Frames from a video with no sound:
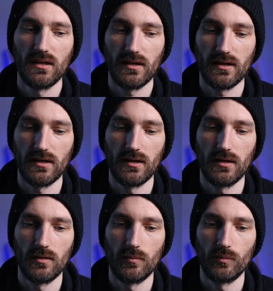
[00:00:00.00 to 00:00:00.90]

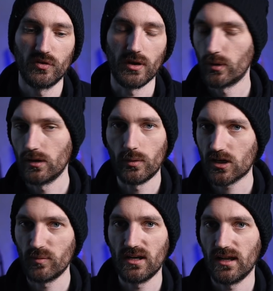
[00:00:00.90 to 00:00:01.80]
So I really
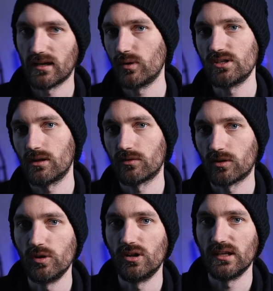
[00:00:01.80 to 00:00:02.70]
recommend like reaching out to
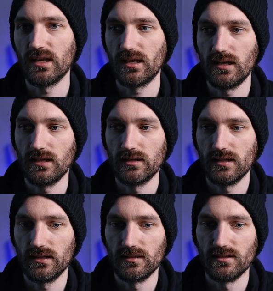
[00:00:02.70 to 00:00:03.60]
community
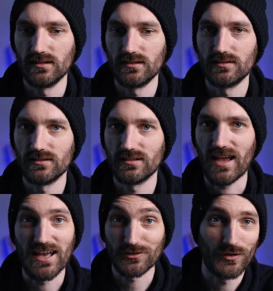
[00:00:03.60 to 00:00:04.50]
and
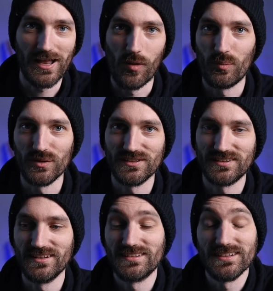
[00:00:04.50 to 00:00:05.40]
ask for help,
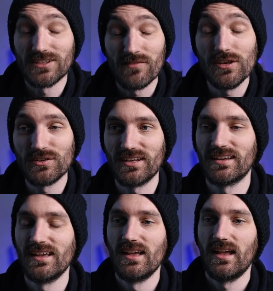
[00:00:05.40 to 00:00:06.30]
because this is
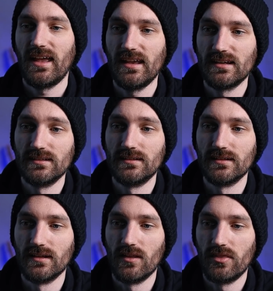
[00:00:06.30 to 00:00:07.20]
confusing, and
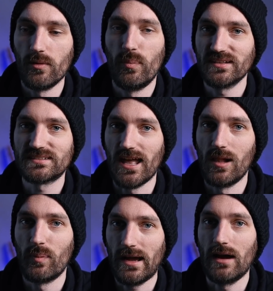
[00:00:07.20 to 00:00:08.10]
the best
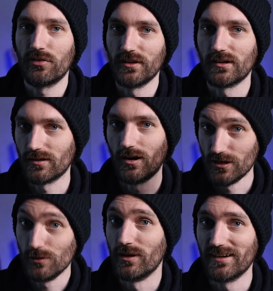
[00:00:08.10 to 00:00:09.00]
help out there are
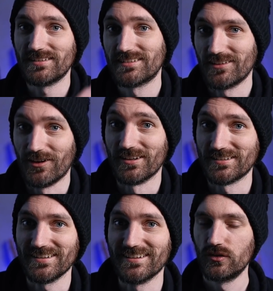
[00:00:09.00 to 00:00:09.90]
you guys,
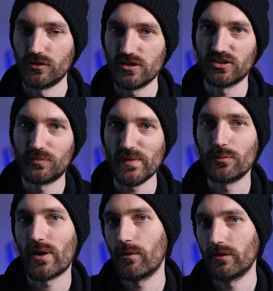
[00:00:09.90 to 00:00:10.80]
honestly. So just a
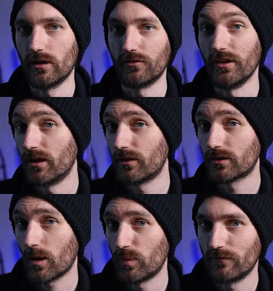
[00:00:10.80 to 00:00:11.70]
speed round of another
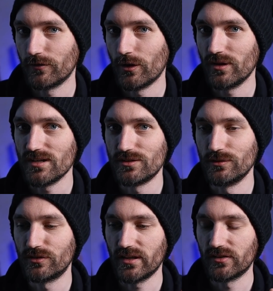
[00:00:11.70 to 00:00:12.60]
couple of known
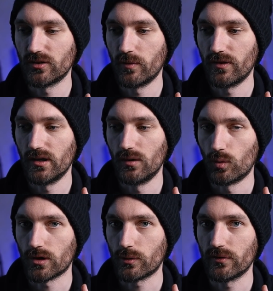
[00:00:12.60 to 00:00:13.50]
issues and some of the
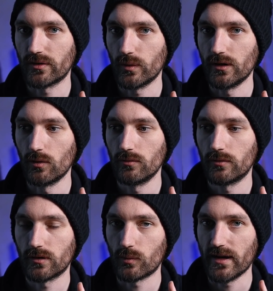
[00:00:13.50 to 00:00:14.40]
workarounds that we know
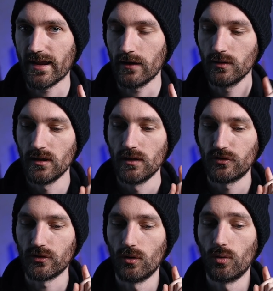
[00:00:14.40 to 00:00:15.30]
right now.
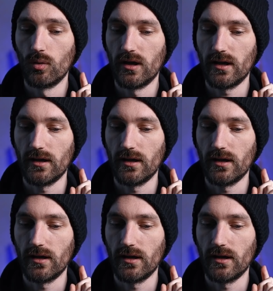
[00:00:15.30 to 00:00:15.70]
So